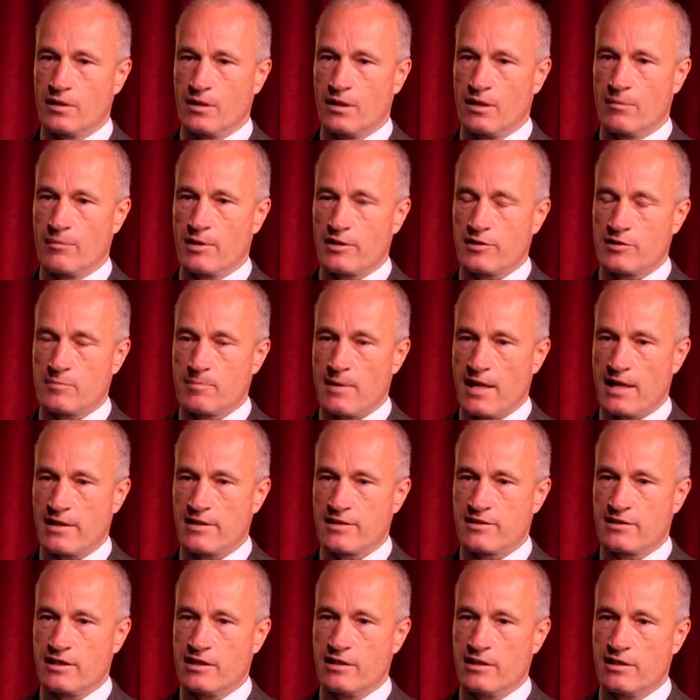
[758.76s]
amongst
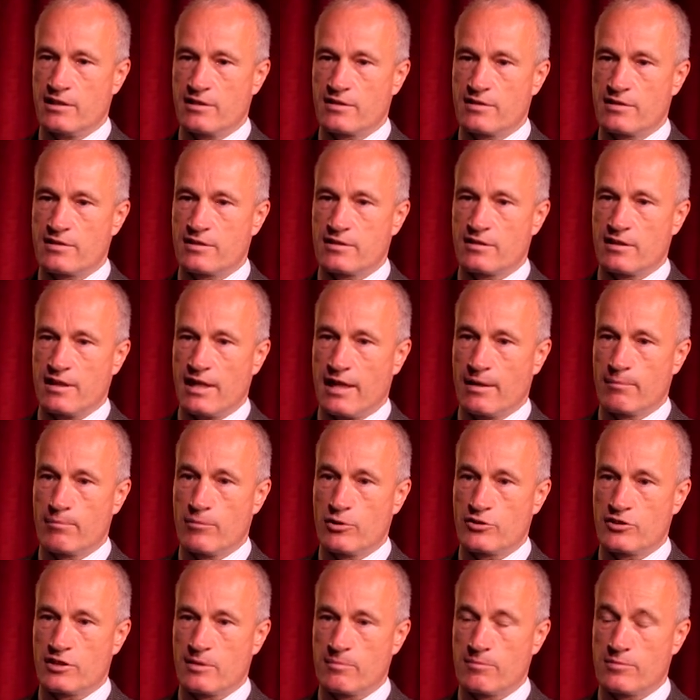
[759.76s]
Palestinians and
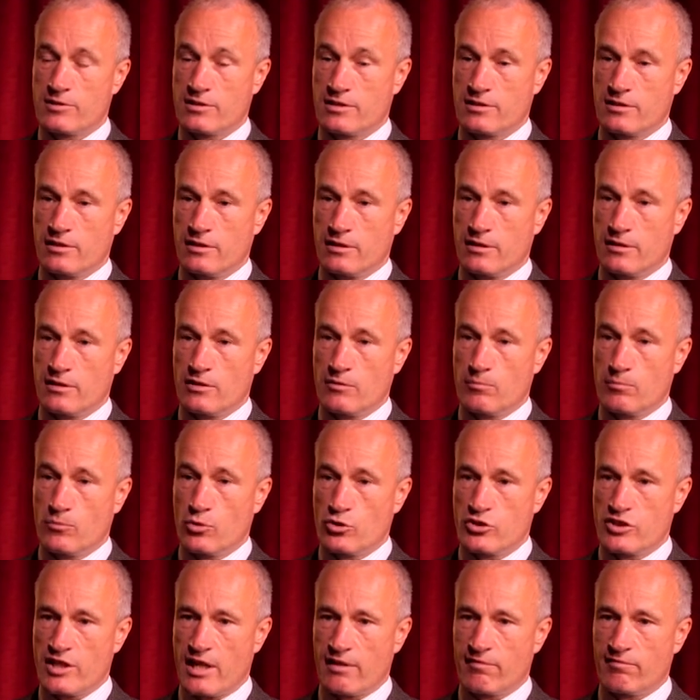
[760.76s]
Muslims
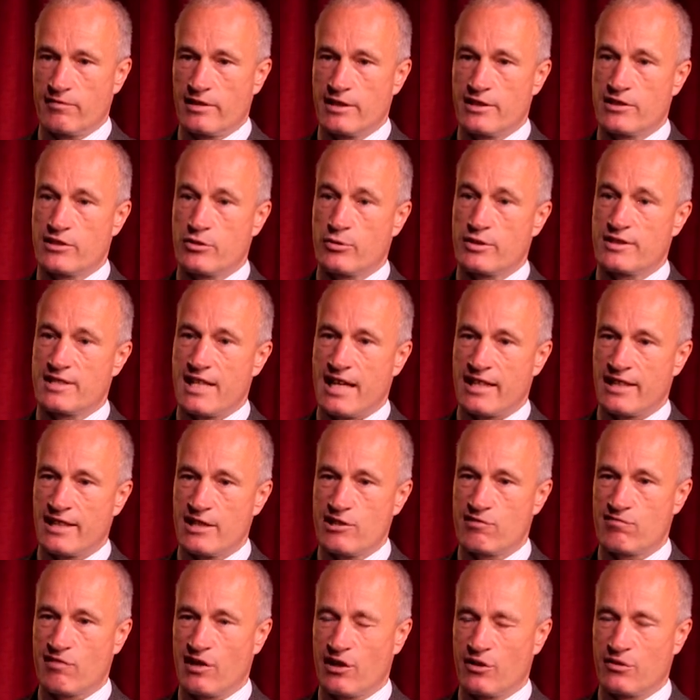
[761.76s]
more generally to attack
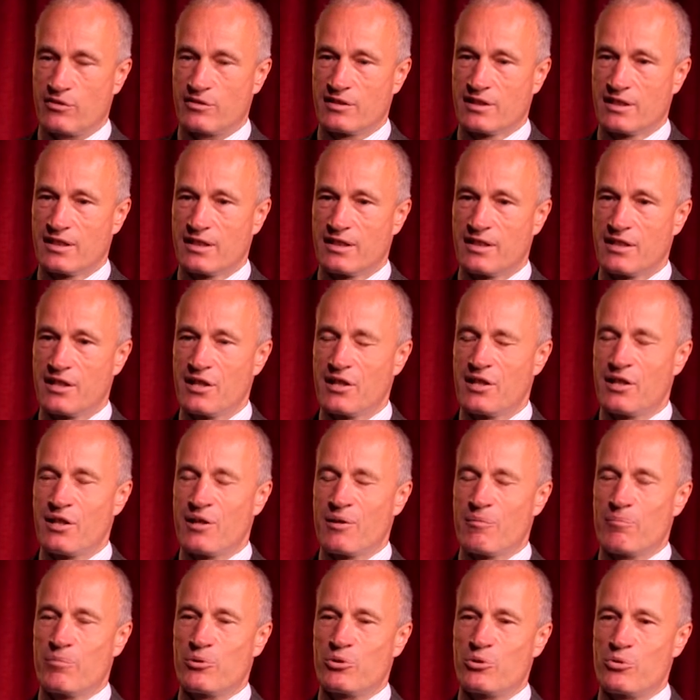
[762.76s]
Israel,
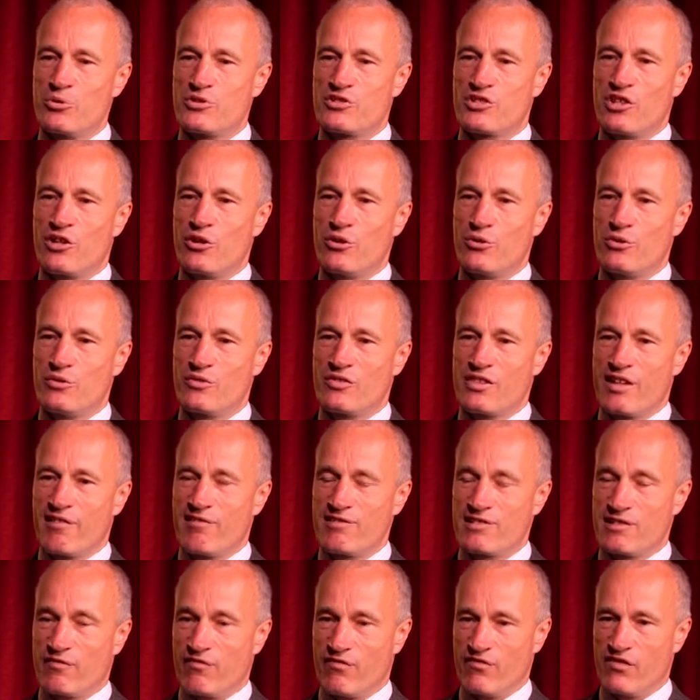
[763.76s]
but also there
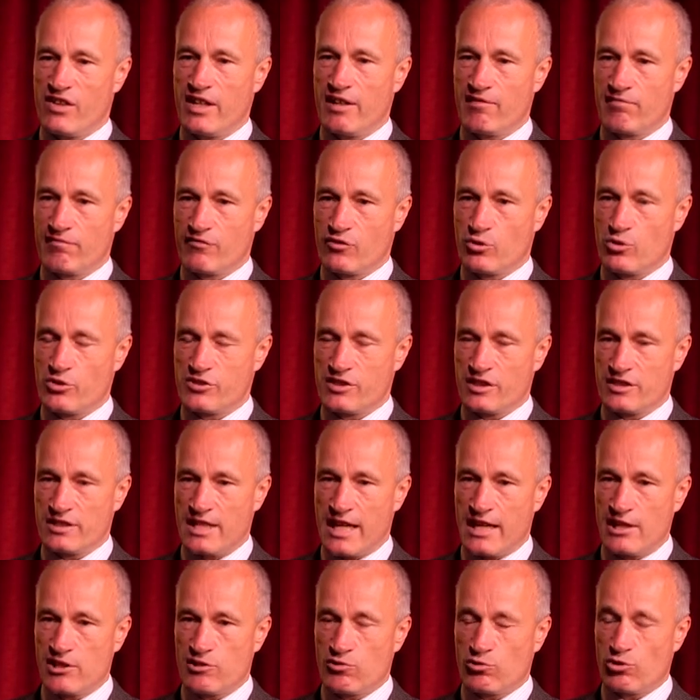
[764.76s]
is a fear, of course, a
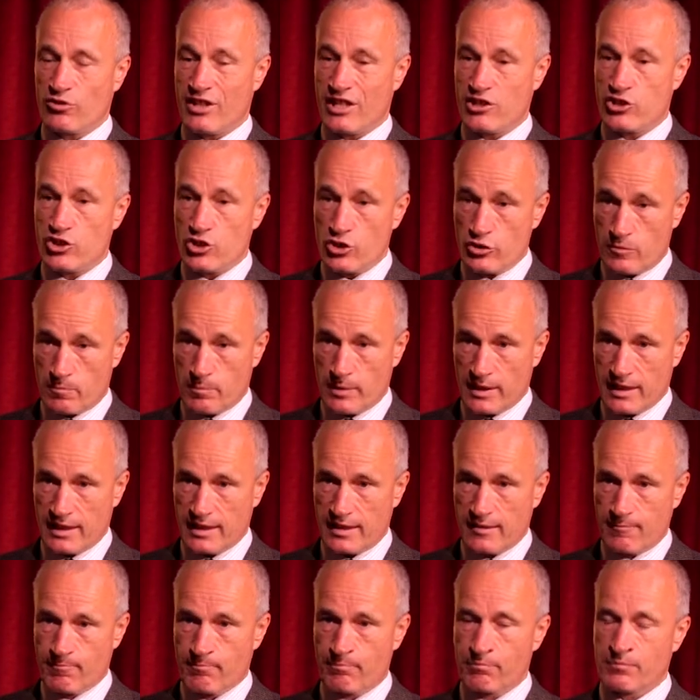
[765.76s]
danger, or there should
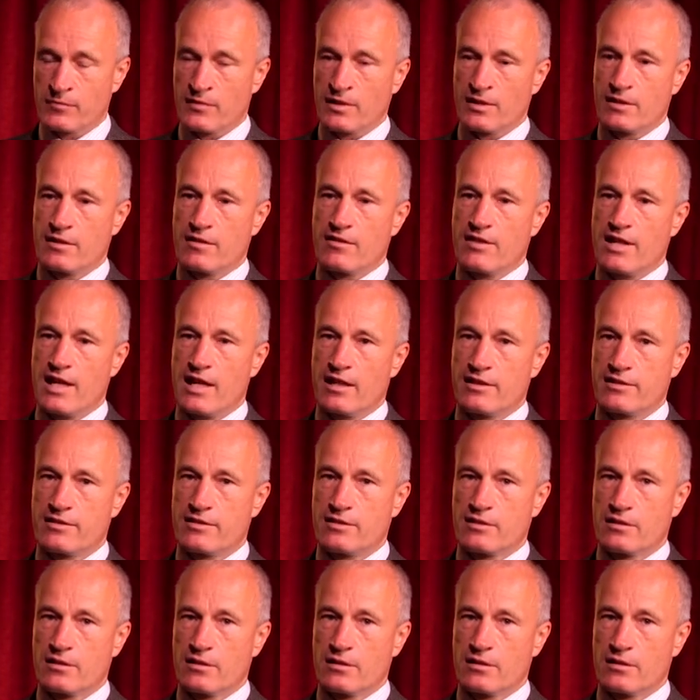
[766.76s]
be, that